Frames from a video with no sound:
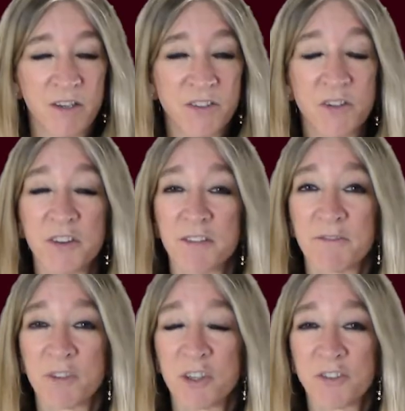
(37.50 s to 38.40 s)
So the
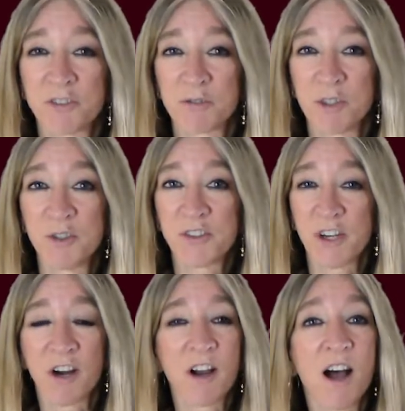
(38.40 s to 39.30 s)
first roots
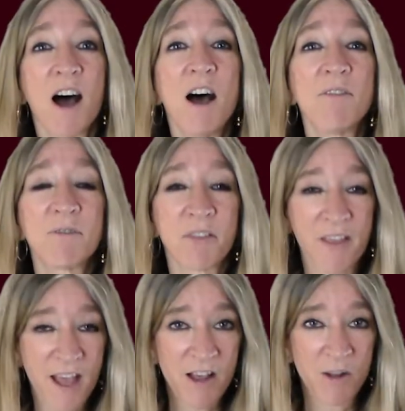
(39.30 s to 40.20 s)
are
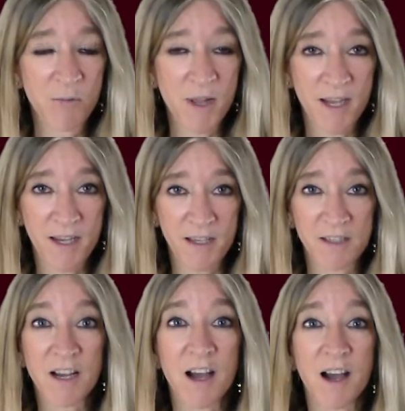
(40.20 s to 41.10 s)
ophthalm
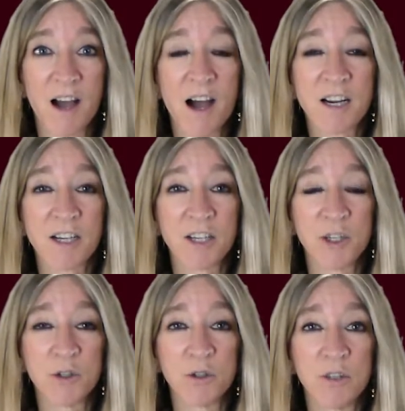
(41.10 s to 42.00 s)
and
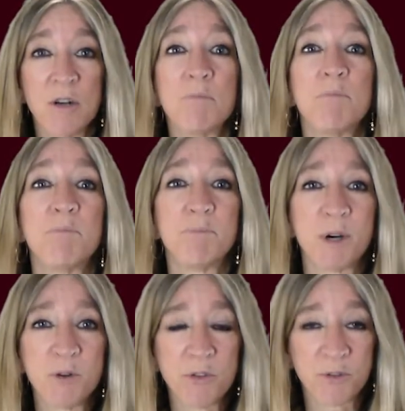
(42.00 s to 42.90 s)
ocule,
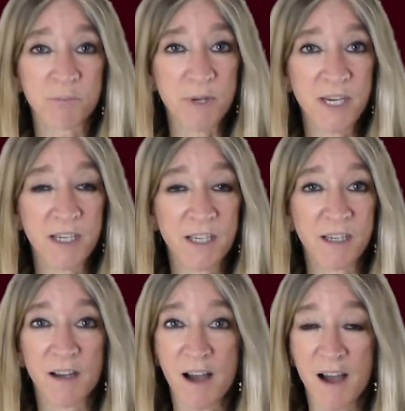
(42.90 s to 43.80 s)
both
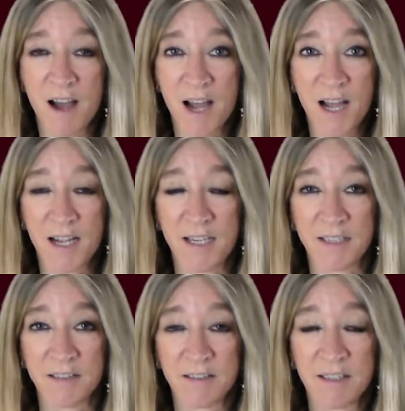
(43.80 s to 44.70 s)
meaning
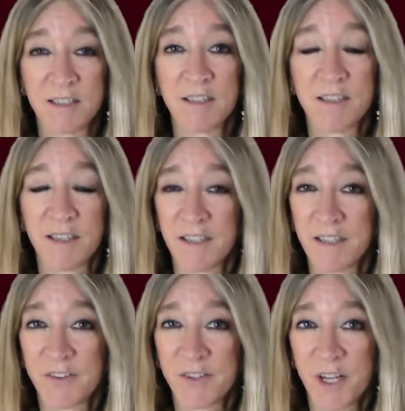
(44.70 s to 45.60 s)
eye.
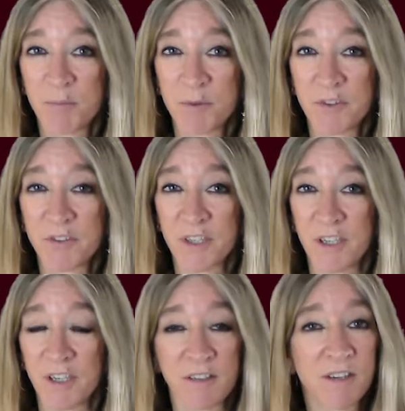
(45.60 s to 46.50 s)
Examples
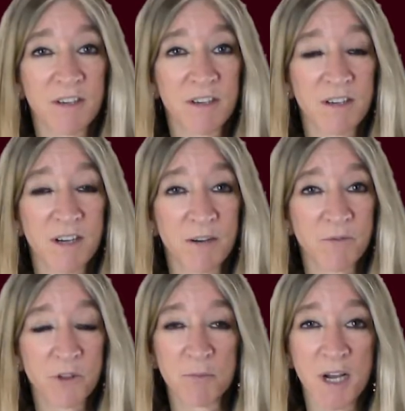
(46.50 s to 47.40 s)
are
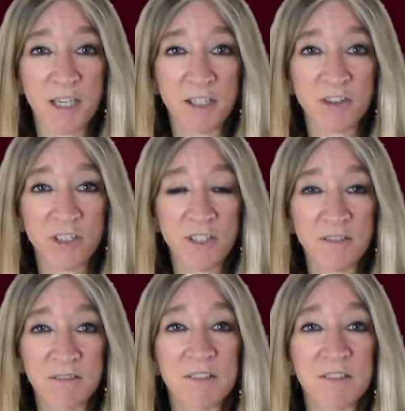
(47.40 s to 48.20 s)
ophthalmology,